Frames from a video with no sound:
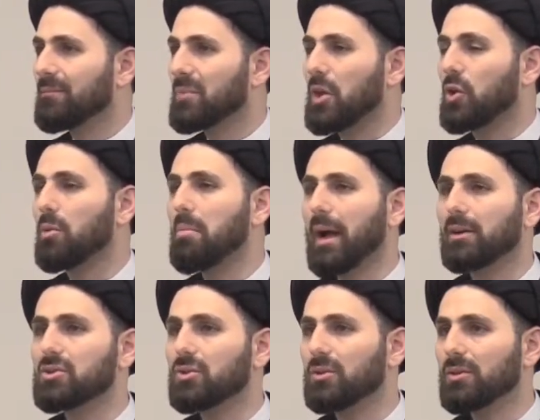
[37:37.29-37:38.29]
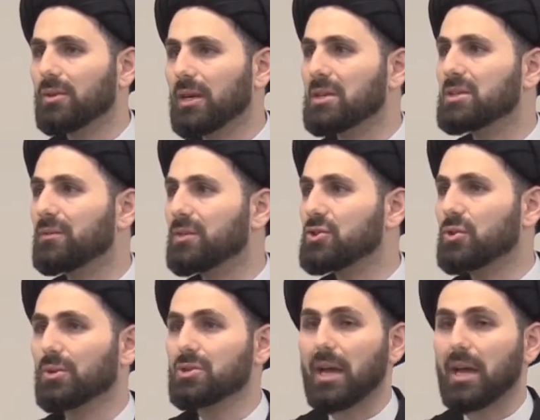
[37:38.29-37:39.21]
they go back to individuals